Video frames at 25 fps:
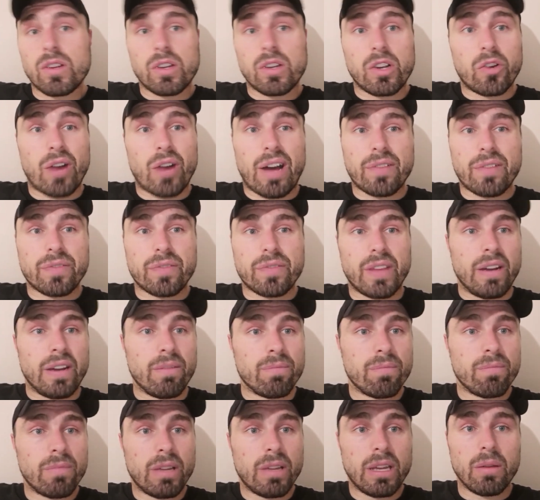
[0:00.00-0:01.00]
Grafting,
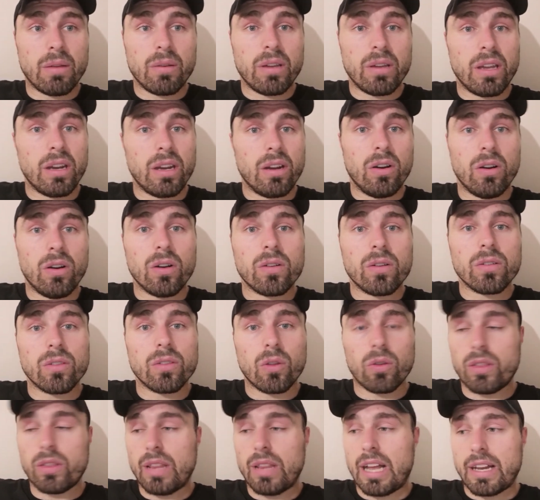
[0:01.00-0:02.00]
you know,
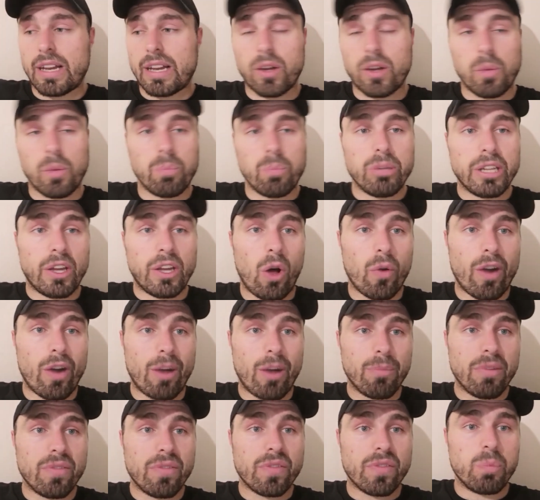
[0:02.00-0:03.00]
looked like a complete
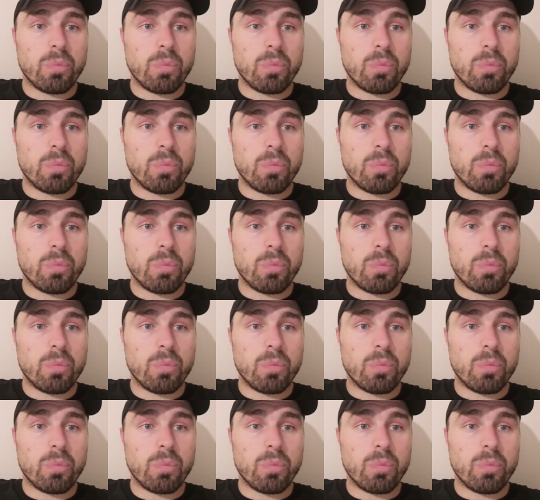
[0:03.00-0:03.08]
all-round midfield